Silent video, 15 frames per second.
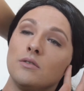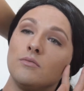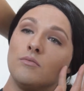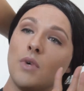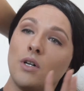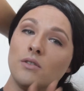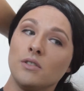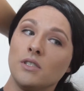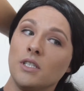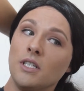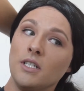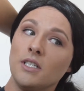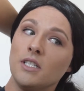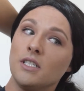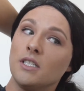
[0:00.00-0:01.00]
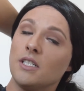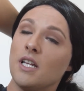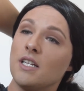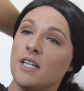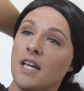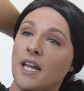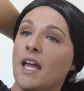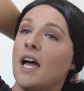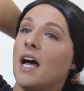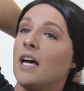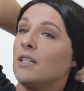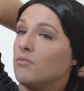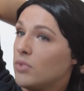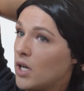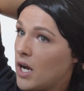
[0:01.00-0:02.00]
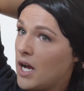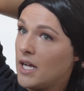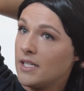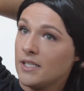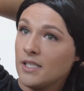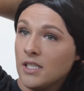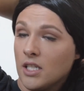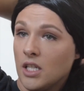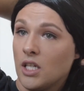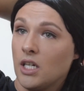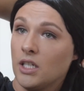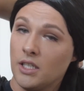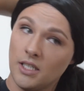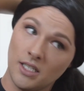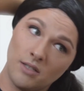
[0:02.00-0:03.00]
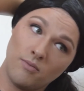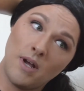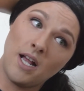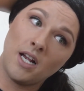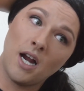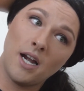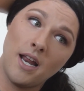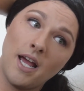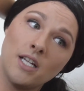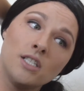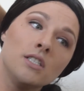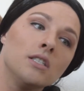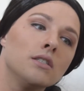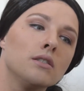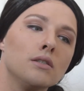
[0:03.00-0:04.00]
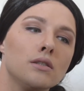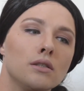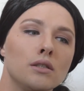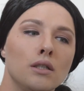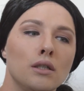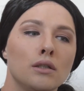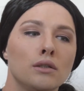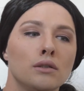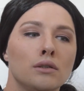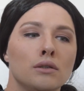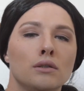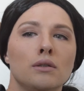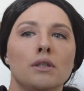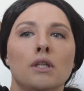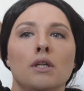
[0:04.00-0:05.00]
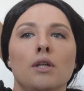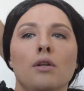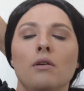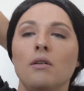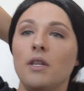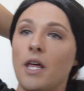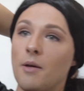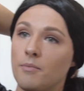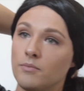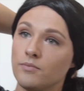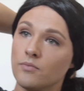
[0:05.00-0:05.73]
mostly just a tan bronze look is what Kardashians do with a new lip.